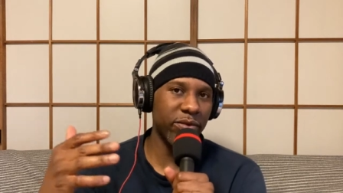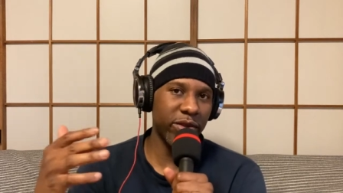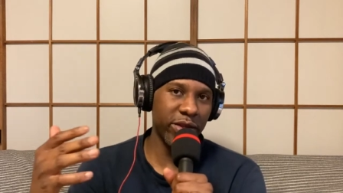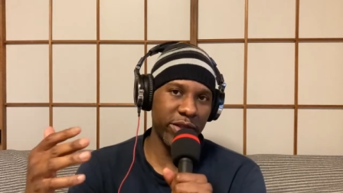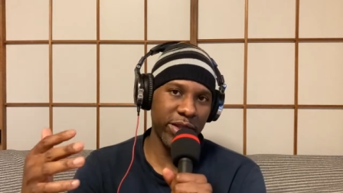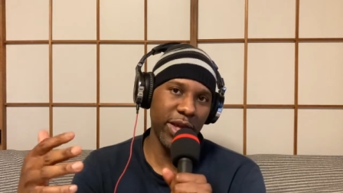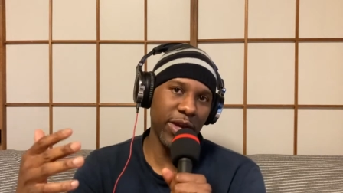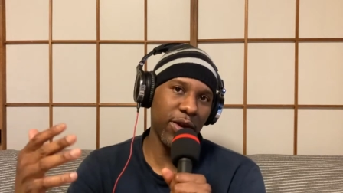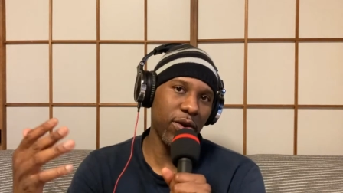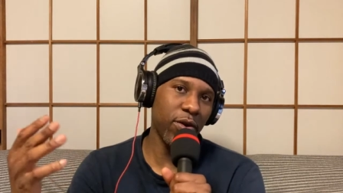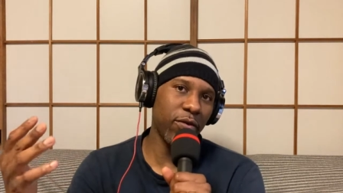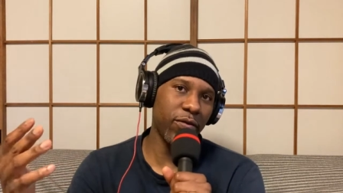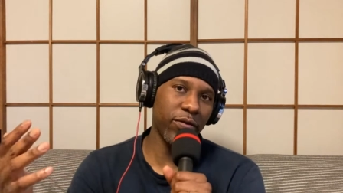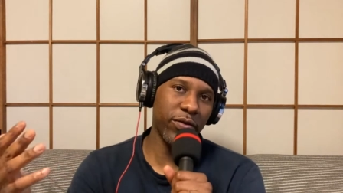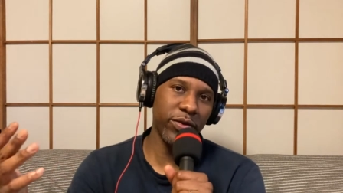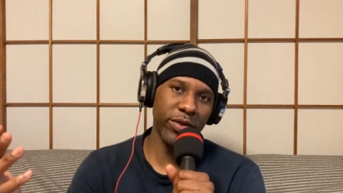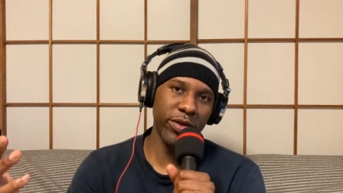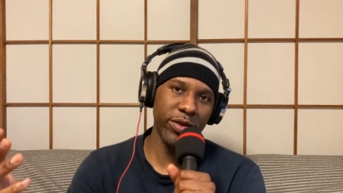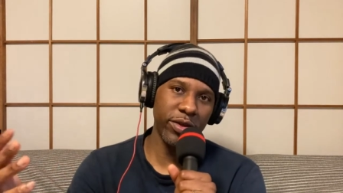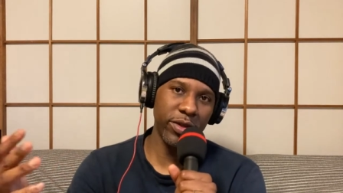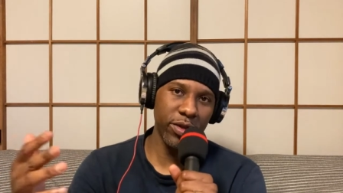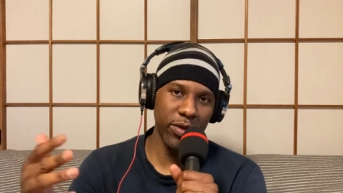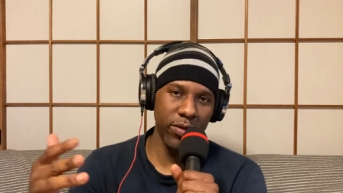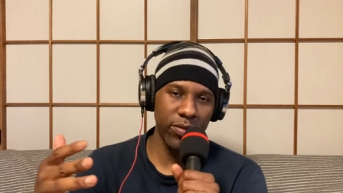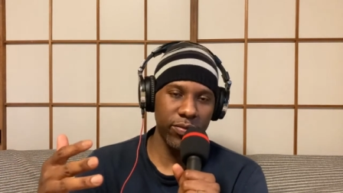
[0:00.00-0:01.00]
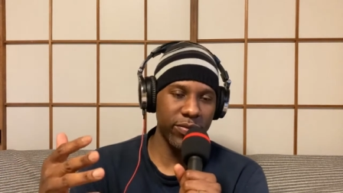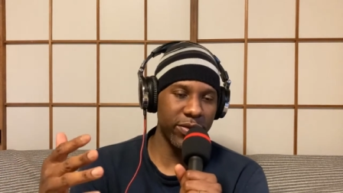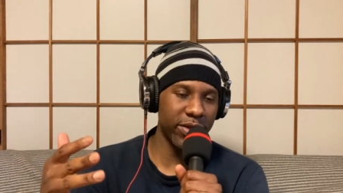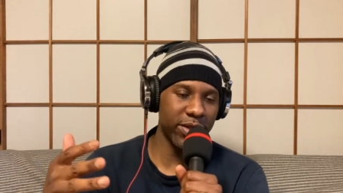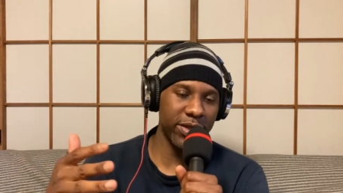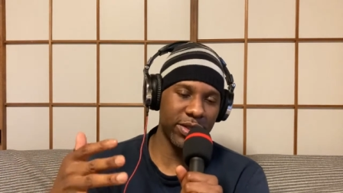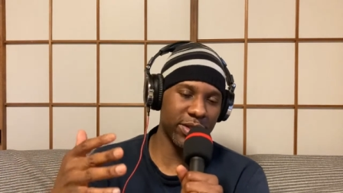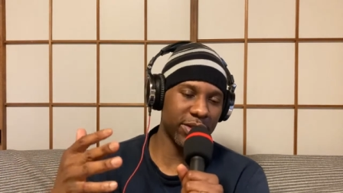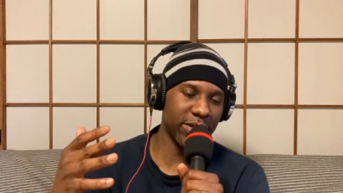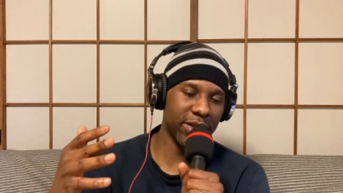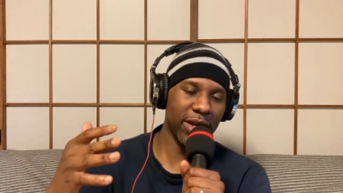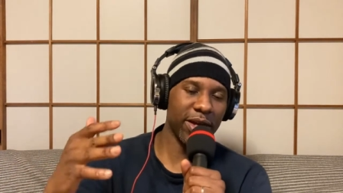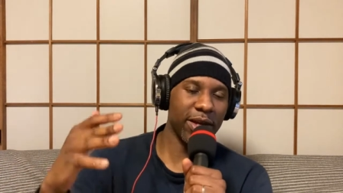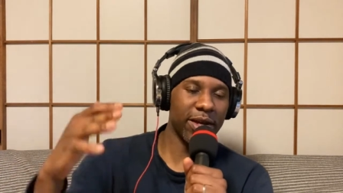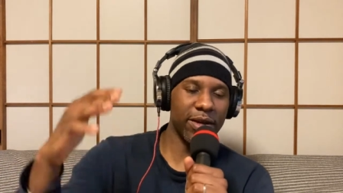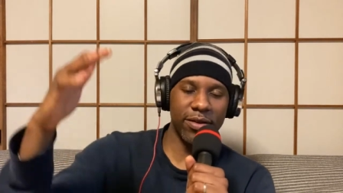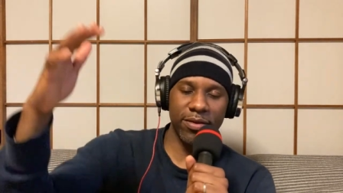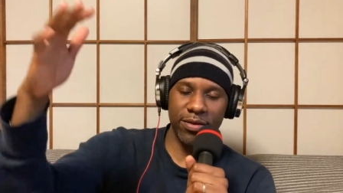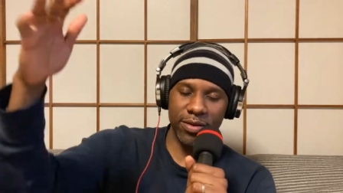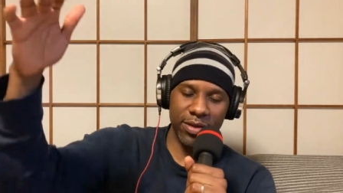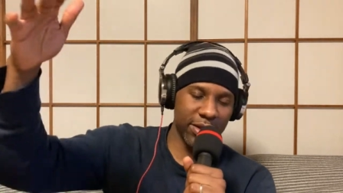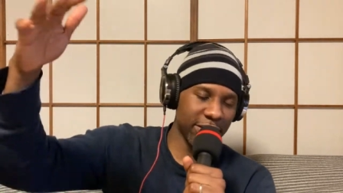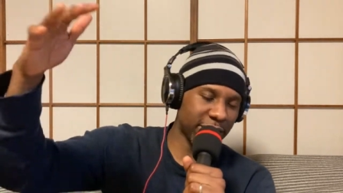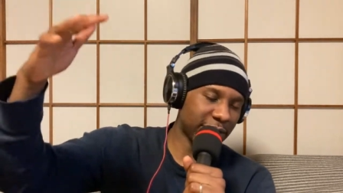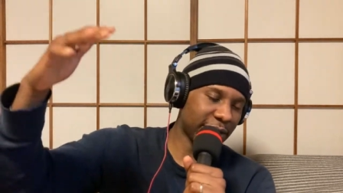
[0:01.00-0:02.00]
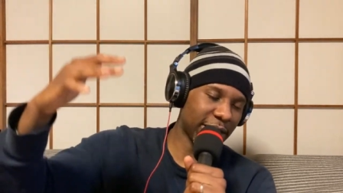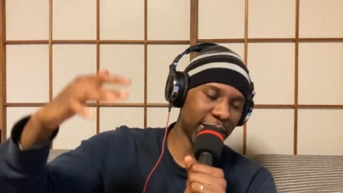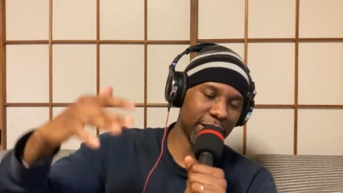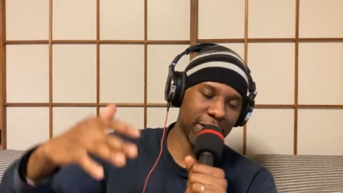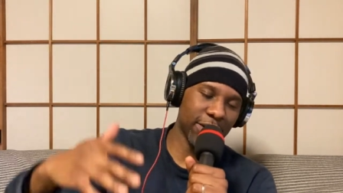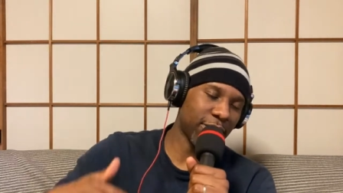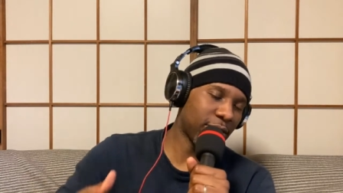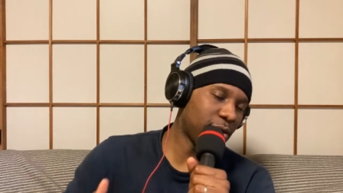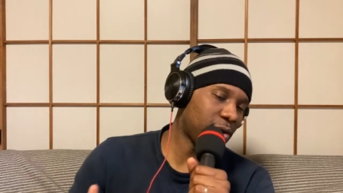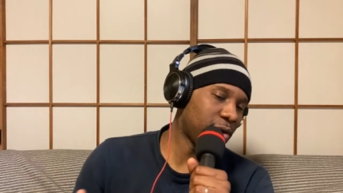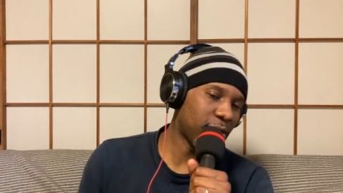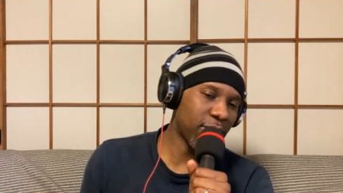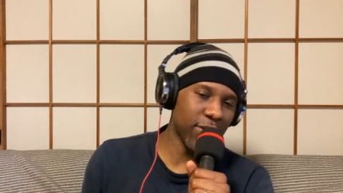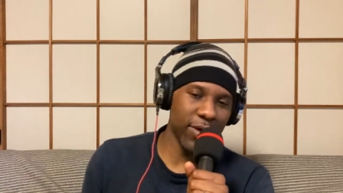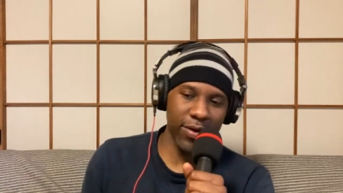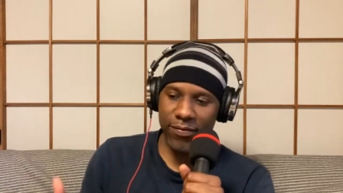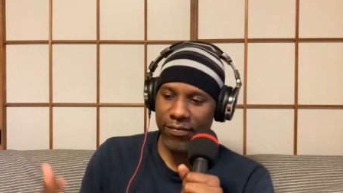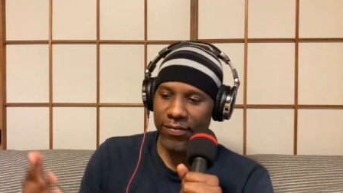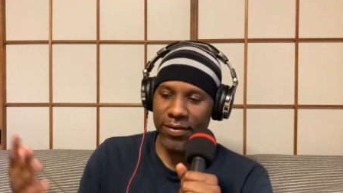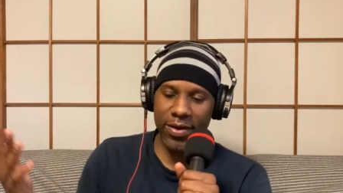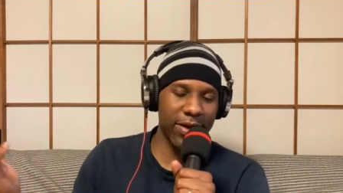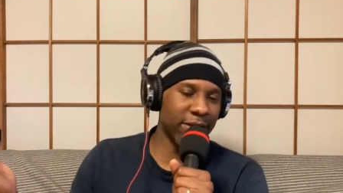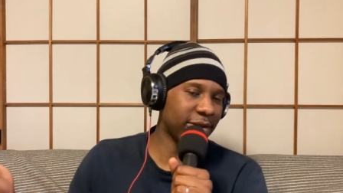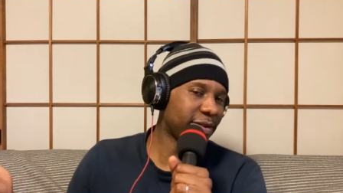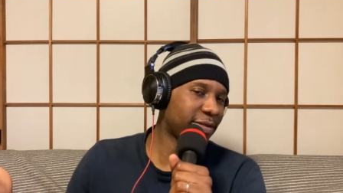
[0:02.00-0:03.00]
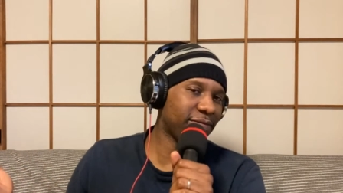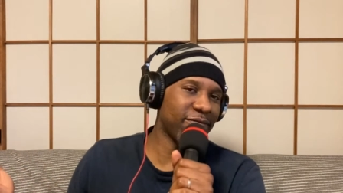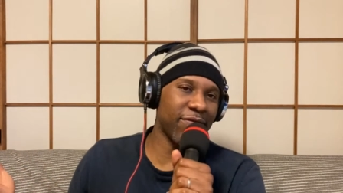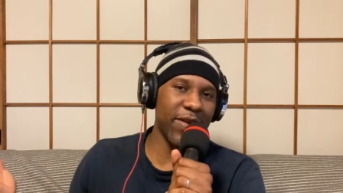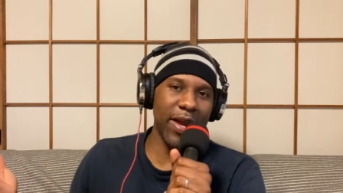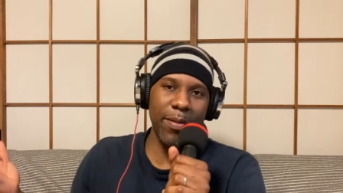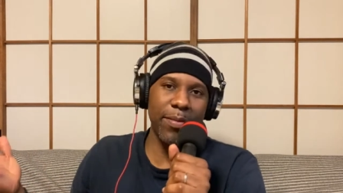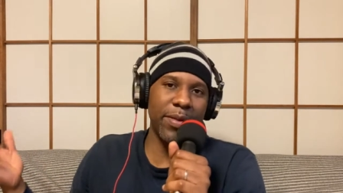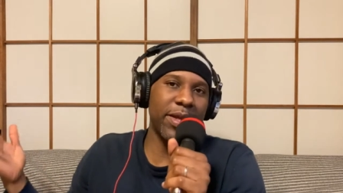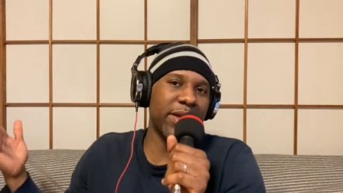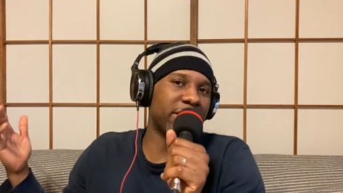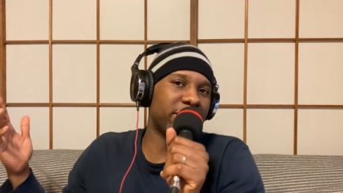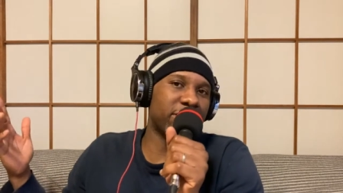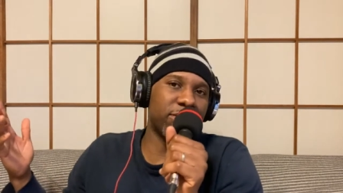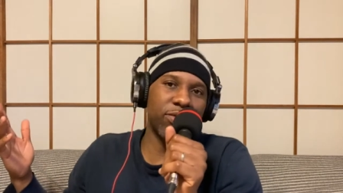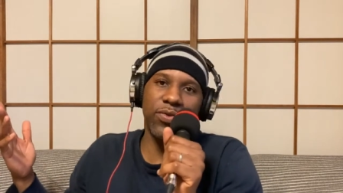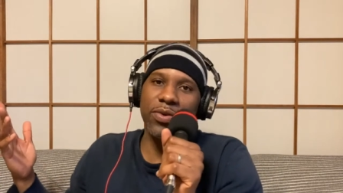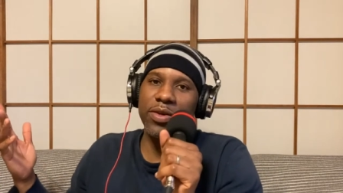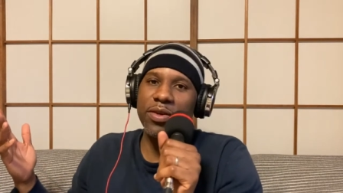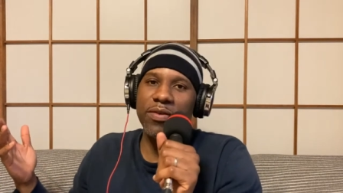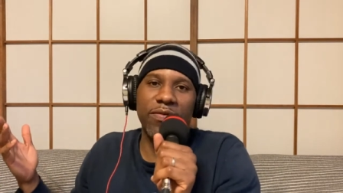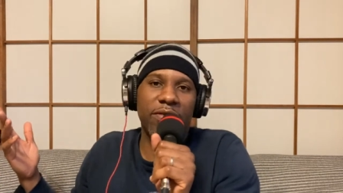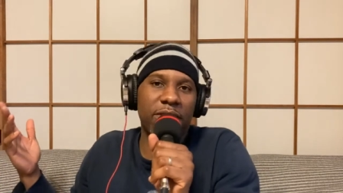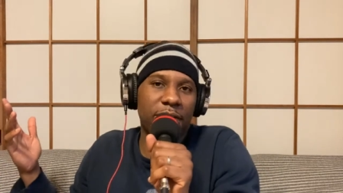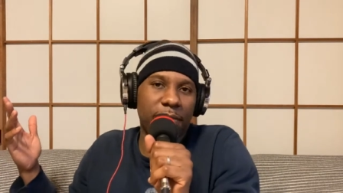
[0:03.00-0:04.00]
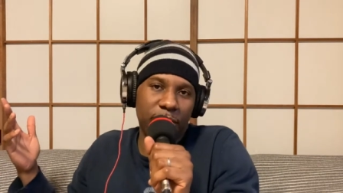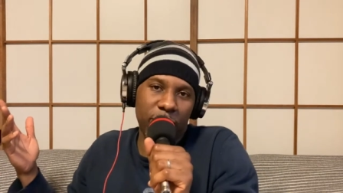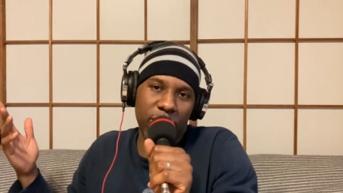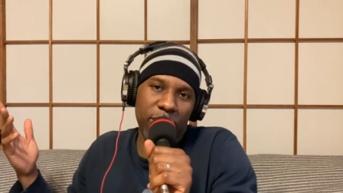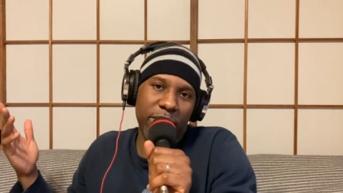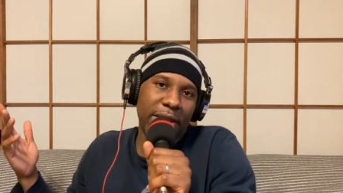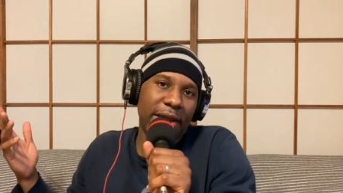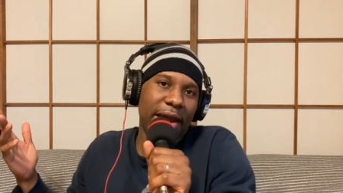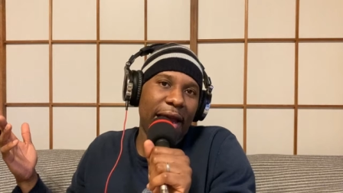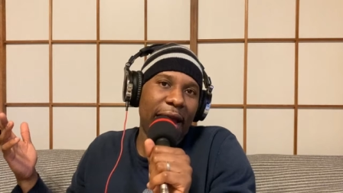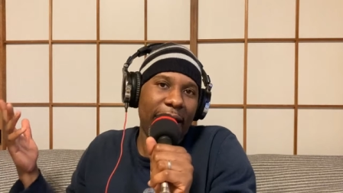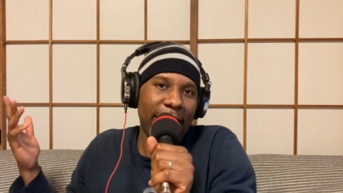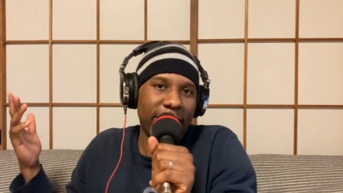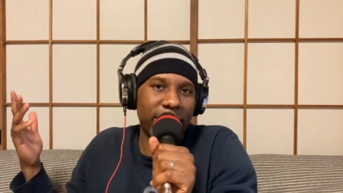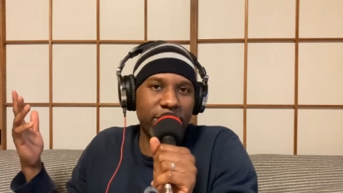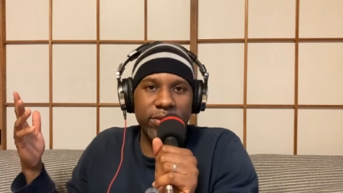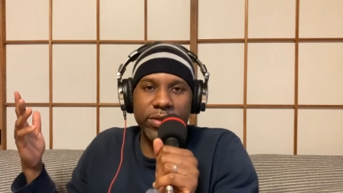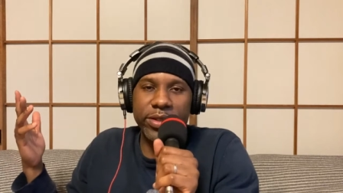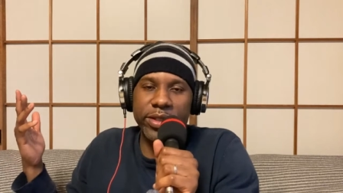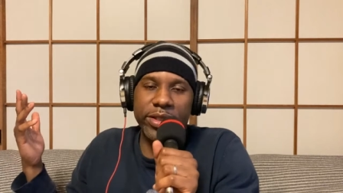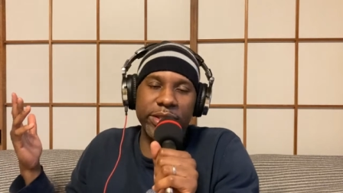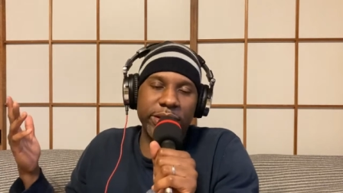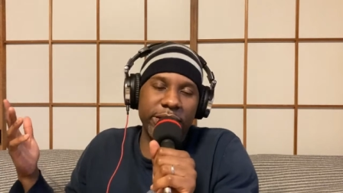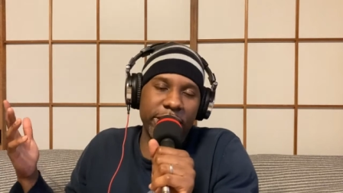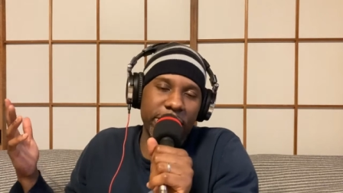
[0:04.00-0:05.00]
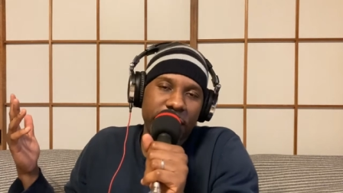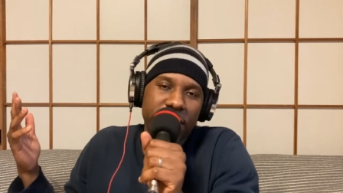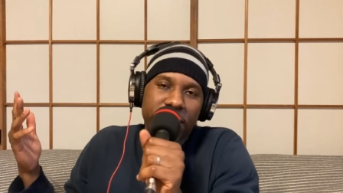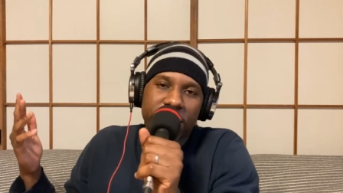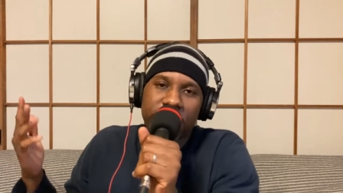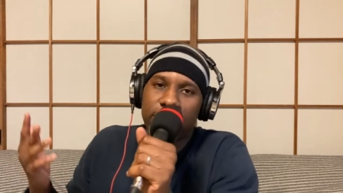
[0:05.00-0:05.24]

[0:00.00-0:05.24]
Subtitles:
take over. He's like it's like a long fucking family history of Kabuki actors and shit.